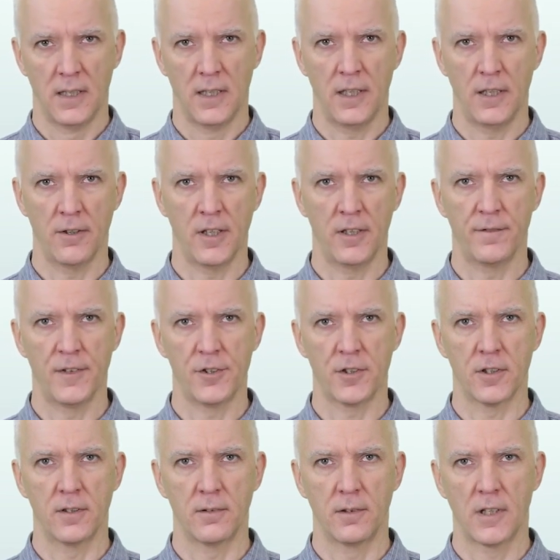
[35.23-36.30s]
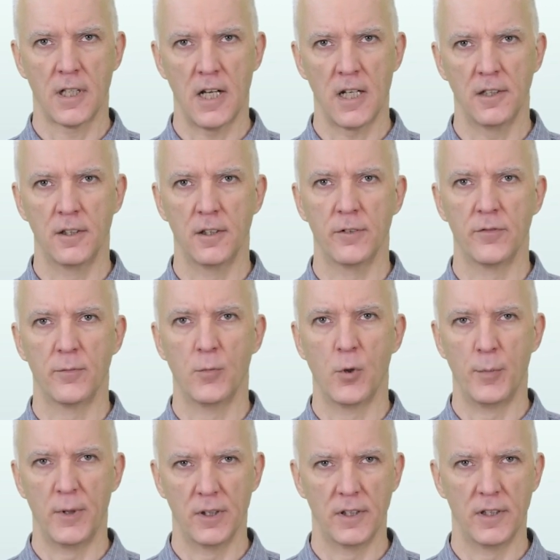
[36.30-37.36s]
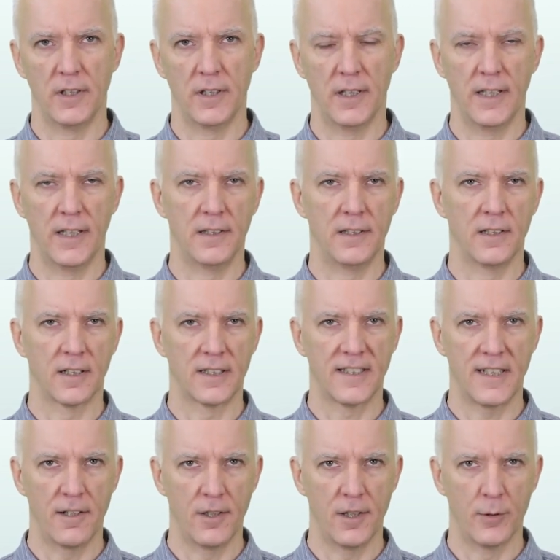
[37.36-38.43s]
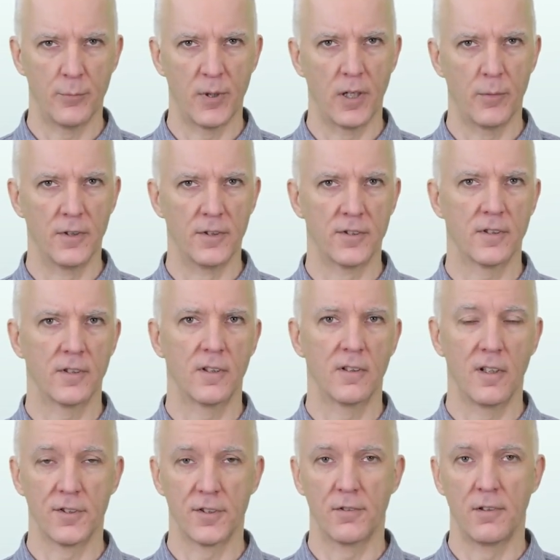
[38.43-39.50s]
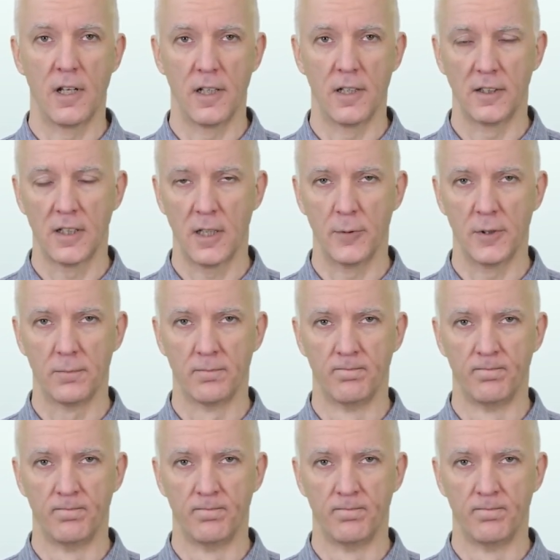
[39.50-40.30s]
Hearing, vision, cognitive, mobility, and dexterity impairments are also not uncommon.